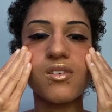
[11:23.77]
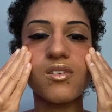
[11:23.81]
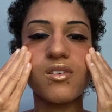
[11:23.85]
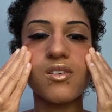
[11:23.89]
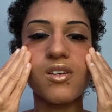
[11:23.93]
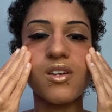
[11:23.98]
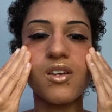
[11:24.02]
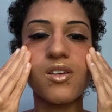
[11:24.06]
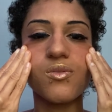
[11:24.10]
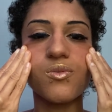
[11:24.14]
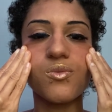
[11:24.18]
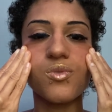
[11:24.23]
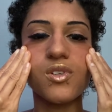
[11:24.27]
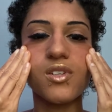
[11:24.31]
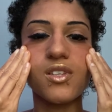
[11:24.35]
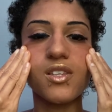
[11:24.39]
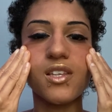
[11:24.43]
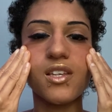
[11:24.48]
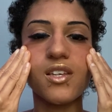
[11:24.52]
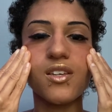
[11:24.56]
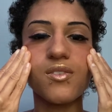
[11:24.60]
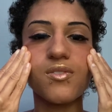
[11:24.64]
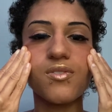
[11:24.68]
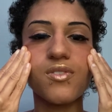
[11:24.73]
and
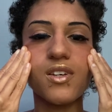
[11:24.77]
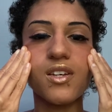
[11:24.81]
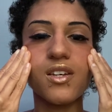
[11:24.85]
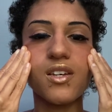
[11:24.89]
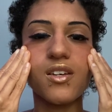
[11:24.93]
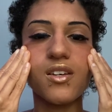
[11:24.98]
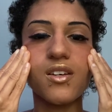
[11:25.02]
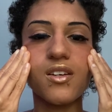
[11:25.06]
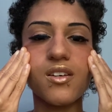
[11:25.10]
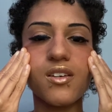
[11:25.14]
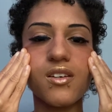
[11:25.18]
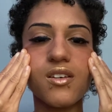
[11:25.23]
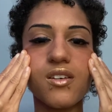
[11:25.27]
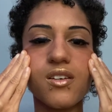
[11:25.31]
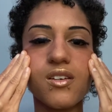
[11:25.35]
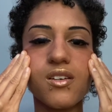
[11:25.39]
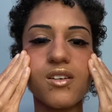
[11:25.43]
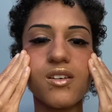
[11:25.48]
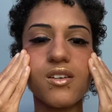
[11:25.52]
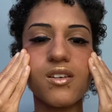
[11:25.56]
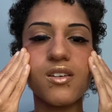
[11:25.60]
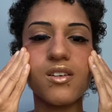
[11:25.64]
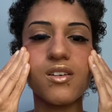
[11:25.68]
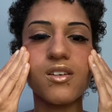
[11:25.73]
relieving
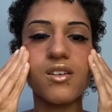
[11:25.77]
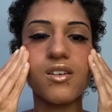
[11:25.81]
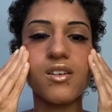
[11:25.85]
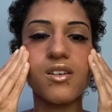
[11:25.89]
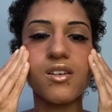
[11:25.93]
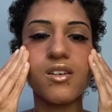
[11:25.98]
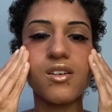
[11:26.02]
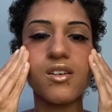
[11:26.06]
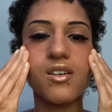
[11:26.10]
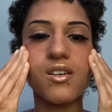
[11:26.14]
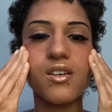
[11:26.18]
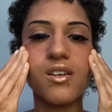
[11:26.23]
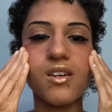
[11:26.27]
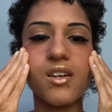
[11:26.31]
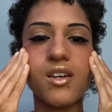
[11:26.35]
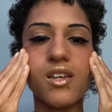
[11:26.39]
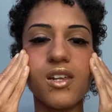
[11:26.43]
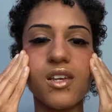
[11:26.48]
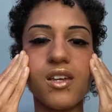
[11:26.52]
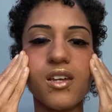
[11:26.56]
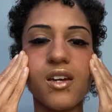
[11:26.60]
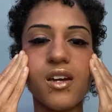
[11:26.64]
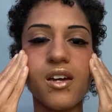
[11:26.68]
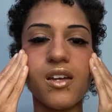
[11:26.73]
any
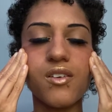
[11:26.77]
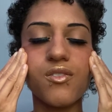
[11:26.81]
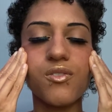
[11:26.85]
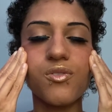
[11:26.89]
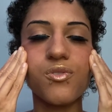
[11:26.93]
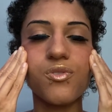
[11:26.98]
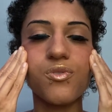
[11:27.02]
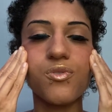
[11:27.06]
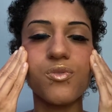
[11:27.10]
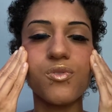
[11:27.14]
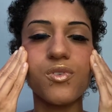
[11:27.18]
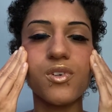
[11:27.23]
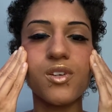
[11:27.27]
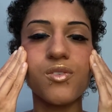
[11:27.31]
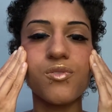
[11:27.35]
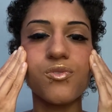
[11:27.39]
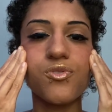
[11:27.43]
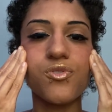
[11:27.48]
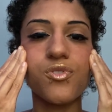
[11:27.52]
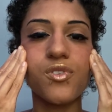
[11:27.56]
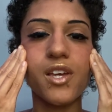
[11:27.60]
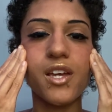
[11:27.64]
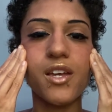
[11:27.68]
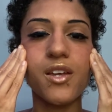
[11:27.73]
kind of
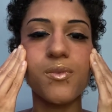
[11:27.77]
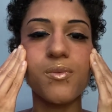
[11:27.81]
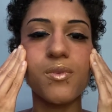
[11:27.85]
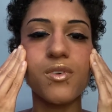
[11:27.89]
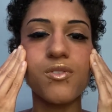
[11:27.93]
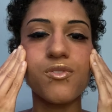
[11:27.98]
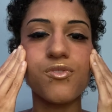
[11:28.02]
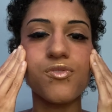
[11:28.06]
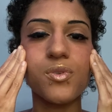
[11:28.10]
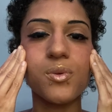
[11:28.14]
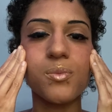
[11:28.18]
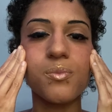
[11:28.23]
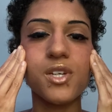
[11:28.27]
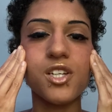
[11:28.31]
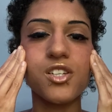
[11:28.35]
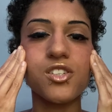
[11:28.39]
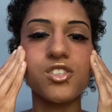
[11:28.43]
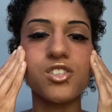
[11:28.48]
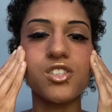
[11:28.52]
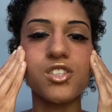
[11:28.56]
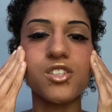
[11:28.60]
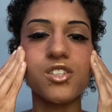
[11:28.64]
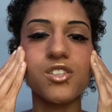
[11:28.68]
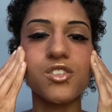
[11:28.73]

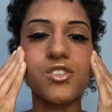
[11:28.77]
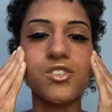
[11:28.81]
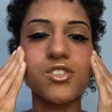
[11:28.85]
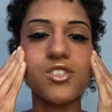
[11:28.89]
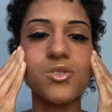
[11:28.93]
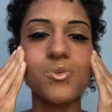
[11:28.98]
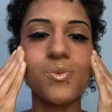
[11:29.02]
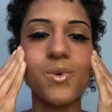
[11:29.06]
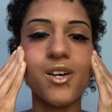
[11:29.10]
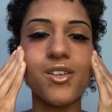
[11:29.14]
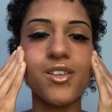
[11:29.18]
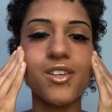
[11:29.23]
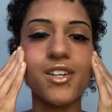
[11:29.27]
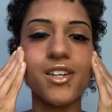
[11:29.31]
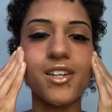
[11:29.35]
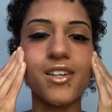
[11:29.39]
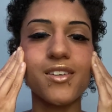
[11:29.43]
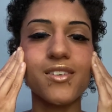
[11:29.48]
inflammation or swelling.